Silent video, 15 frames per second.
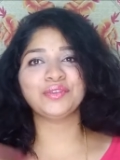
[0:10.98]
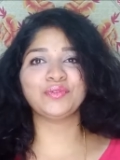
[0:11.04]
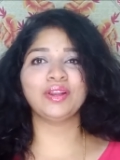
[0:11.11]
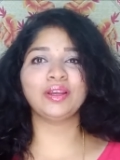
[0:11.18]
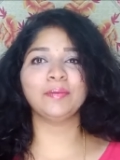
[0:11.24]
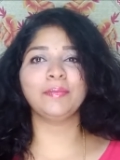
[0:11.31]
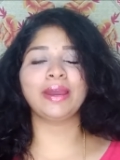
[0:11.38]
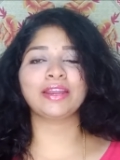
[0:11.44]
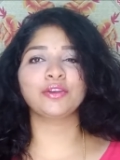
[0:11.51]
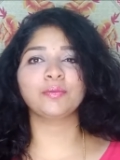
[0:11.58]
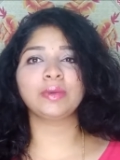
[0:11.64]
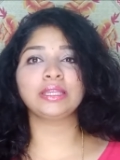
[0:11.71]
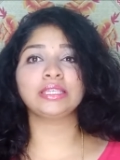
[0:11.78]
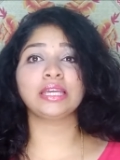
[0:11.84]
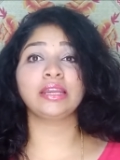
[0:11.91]
Welcome back to
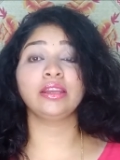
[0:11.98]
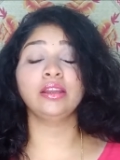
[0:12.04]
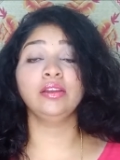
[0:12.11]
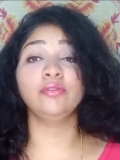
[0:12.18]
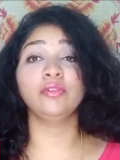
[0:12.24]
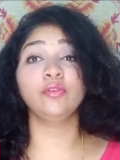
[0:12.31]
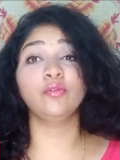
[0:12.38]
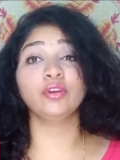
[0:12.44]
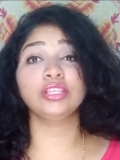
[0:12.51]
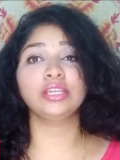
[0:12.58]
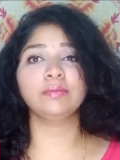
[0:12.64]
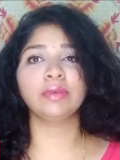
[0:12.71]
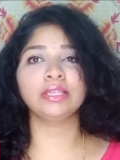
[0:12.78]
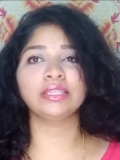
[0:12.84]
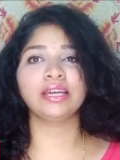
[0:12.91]
my channel. If you're
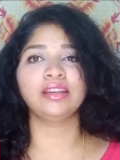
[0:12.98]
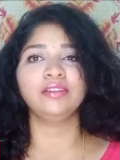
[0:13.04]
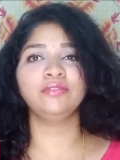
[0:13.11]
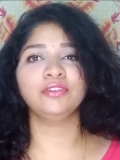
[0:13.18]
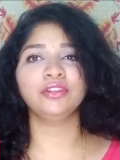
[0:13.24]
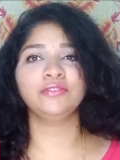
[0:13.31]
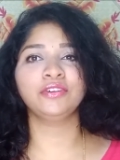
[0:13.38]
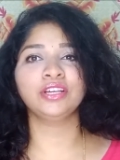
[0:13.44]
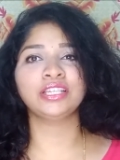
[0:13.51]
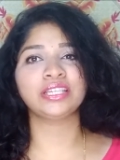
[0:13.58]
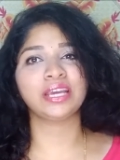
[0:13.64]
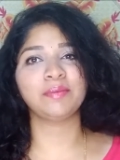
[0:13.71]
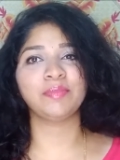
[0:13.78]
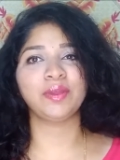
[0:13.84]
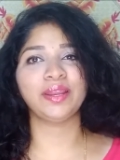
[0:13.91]
watching my channel for the first
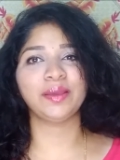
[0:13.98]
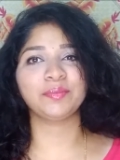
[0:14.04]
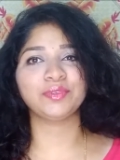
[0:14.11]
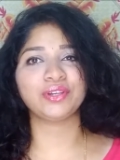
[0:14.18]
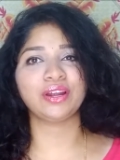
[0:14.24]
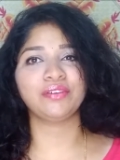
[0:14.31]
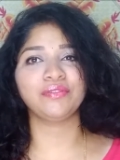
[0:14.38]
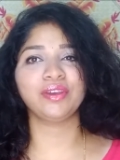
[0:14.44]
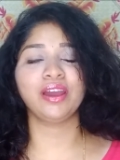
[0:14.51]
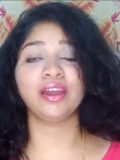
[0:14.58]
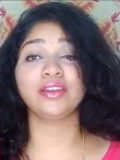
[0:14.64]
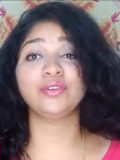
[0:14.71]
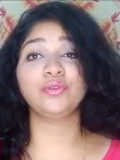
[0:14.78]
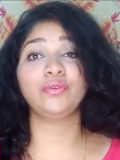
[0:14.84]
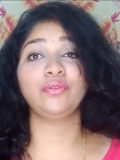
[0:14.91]
time, then I'm Sravya.
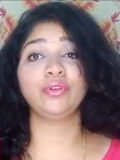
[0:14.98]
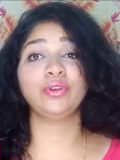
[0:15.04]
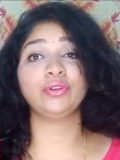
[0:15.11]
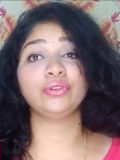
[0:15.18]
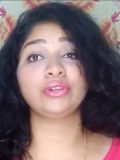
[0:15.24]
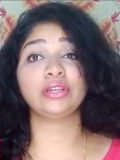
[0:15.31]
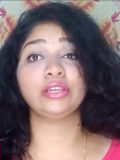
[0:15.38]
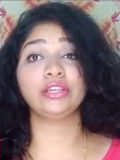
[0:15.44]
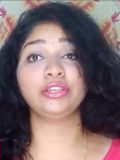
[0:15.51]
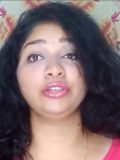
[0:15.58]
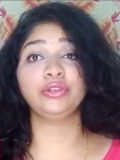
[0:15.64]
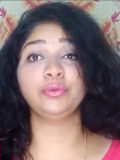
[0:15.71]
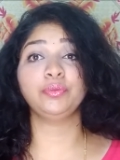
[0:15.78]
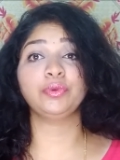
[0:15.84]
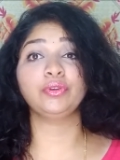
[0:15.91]
I do videos
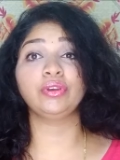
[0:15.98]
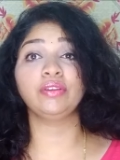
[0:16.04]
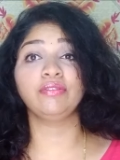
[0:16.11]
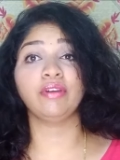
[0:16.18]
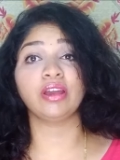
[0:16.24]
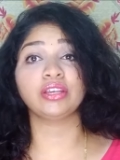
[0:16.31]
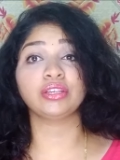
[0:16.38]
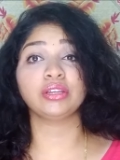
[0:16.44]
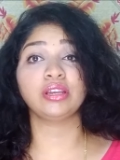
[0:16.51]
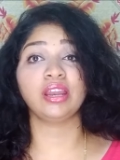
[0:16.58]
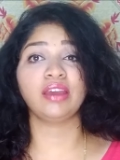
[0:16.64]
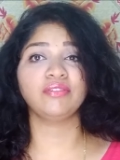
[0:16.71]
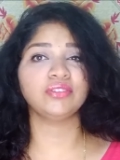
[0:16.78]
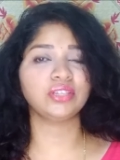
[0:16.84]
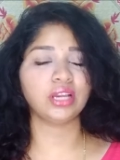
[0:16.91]
related to beauty, fashion,
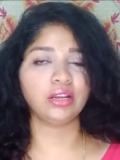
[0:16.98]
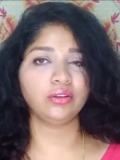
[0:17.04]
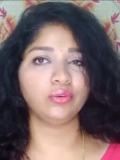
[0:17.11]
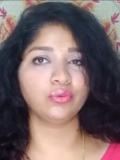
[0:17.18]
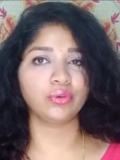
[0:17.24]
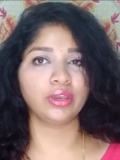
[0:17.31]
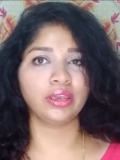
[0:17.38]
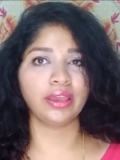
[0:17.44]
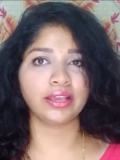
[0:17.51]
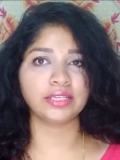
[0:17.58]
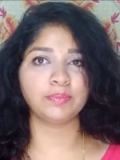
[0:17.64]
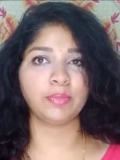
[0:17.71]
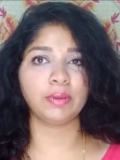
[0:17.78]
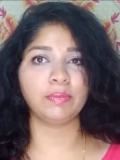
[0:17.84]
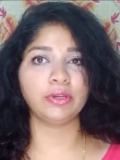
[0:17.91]
lifestyle, cooking,
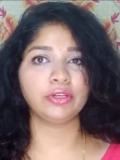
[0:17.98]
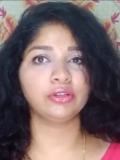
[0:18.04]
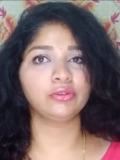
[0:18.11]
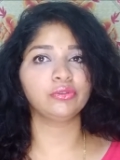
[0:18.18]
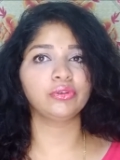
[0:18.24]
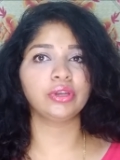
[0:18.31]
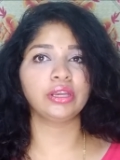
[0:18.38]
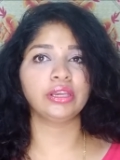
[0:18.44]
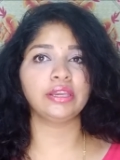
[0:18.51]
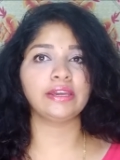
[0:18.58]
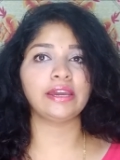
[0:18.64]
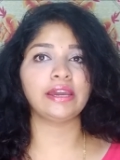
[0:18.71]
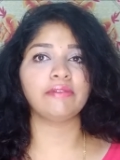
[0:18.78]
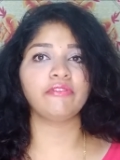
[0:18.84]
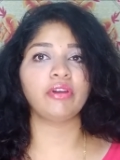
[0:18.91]
experimental cooking,
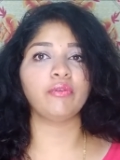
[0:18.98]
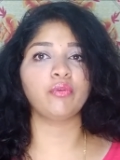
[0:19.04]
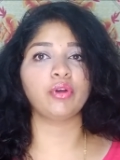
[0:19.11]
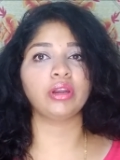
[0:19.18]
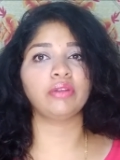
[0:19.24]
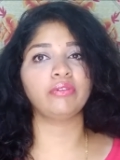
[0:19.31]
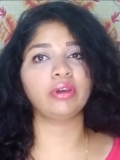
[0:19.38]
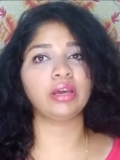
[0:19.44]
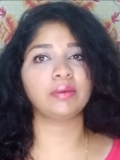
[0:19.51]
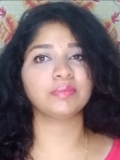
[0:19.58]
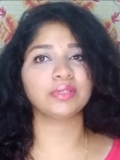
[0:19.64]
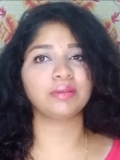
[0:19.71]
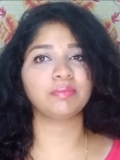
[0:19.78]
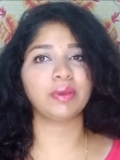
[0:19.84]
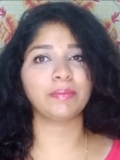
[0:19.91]
DIY, whatever
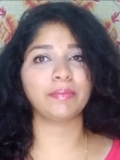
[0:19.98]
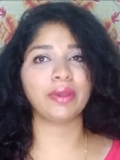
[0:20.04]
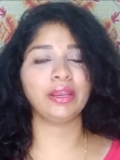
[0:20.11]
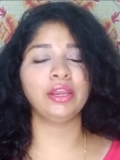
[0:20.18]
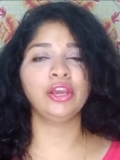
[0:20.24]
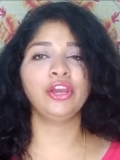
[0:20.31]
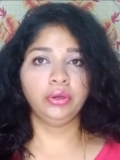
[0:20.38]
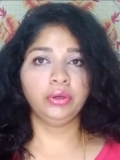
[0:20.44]
comes in my mind.